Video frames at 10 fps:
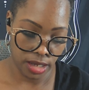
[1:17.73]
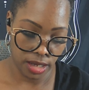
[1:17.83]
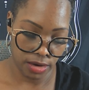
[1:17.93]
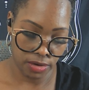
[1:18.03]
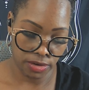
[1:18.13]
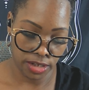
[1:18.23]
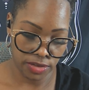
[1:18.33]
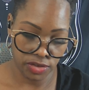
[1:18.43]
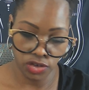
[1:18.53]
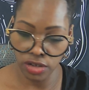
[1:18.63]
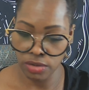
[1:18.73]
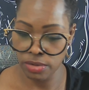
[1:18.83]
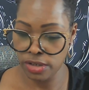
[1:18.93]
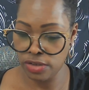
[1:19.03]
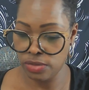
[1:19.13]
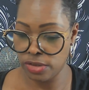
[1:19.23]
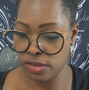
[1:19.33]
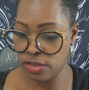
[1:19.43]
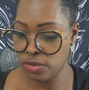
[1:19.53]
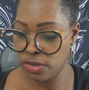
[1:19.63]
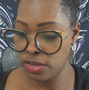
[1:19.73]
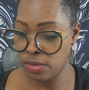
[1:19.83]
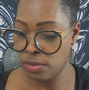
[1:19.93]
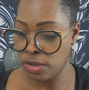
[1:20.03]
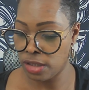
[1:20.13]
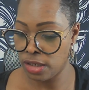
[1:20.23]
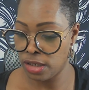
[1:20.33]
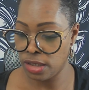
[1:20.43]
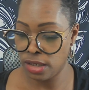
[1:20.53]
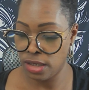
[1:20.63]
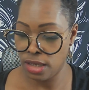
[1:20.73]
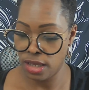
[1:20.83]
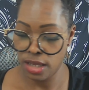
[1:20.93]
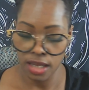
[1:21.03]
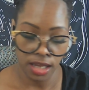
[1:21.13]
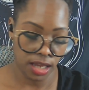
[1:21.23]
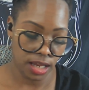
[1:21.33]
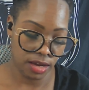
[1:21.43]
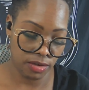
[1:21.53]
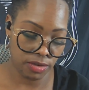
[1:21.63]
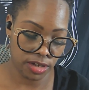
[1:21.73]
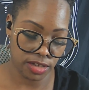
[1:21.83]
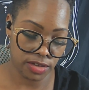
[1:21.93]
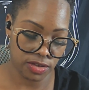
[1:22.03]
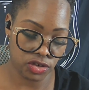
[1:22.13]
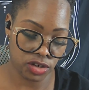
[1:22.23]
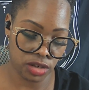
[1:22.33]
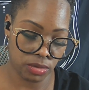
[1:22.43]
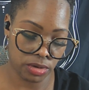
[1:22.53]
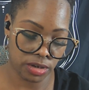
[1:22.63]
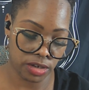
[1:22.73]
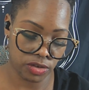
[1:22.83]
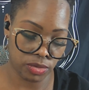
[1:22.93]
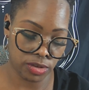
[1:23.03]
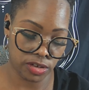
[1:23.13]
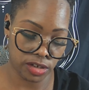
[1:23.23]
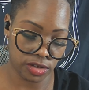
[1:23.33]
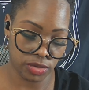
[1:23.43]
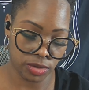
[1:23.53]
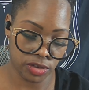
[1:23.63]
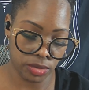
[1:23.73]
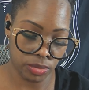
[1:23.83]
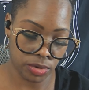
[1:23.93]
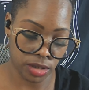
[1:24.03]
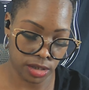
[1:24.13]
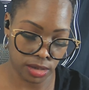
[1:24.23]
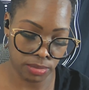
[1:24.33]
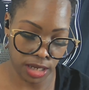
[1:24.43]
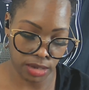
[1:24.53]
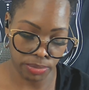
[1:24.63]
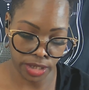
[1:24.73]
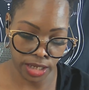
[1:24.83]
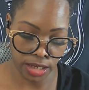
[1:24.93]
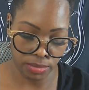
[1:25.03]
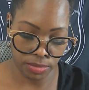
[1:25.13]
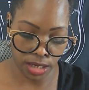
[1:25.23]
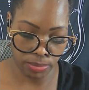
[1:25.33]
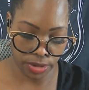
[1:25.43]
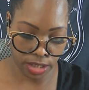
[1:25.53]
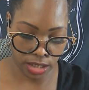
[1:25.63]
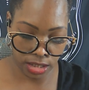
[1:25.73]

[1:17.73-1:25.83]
Aries, January twenty twenty-one. Aries, January twenty twenty-one. Make it plain, make it plain.